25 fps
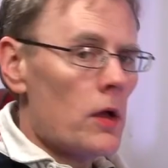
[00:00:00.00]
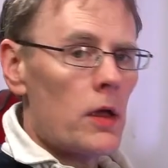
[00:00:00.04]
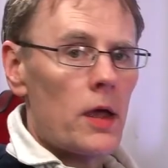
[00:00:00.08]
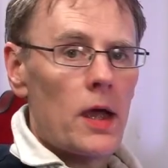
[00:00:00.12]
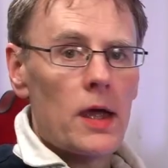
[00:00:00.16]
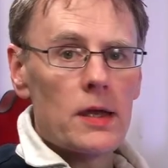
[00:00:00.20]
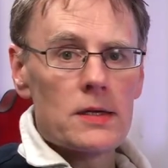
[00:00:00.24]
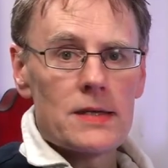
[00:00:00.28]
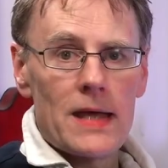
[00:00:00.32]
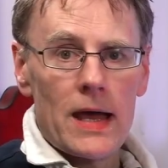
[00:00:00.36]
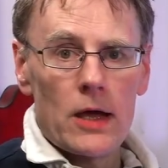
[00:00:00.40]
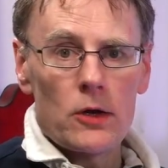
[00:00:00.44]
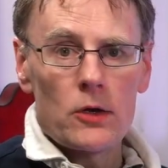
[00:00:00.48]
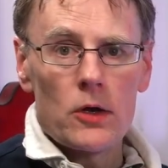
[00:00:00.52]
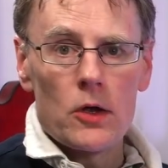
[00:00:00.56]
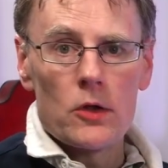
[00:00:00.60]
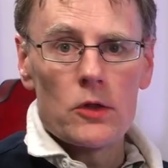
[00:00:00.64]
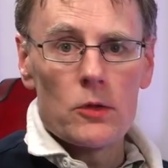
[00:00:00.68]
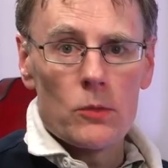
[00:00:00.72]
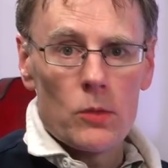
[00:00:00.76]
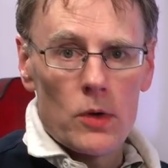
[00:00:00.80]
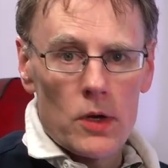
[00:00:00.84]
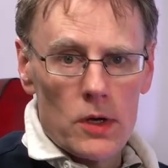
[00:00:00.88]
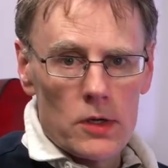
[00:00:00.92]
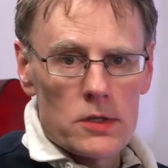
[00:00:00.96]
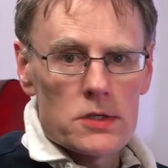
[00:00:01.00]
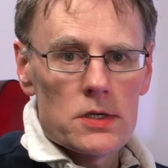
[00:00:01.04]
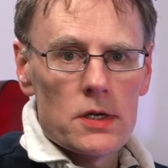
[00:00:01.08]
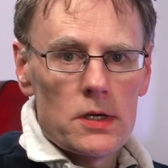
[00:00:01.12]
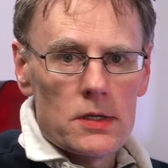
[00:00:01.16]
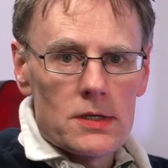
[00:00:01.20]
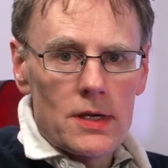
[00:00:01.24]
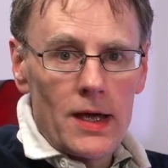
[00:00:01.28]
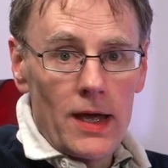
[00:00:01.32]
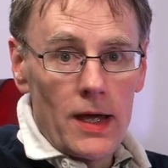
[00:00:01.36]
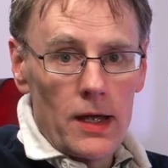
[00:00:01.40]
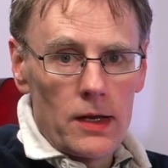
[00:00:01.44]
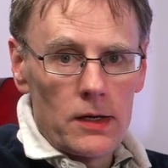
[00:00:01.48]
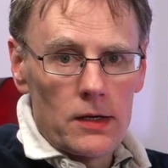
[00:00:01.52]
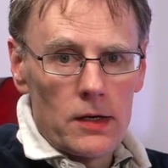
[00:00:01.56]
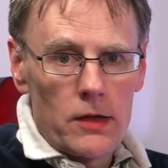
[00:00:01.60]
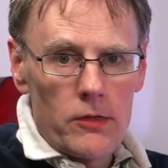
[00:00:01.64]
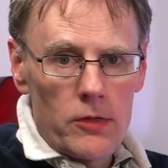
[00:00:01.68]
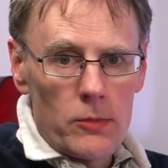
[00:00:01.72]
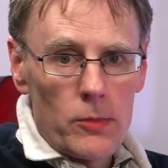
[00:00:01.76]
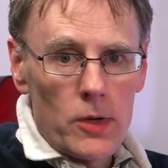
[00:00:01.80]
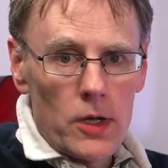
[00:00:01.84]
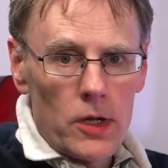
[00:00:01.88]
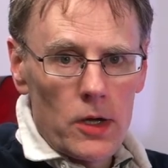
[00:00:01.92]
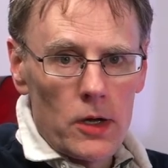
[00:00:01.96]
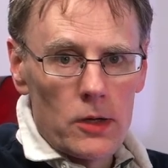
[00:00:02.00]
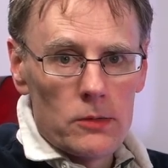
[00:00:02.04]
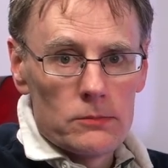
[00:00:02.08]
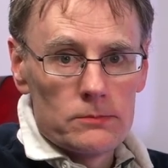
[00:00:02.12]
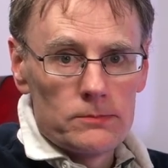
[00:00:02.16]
Okay, download the worksheet and give them a go.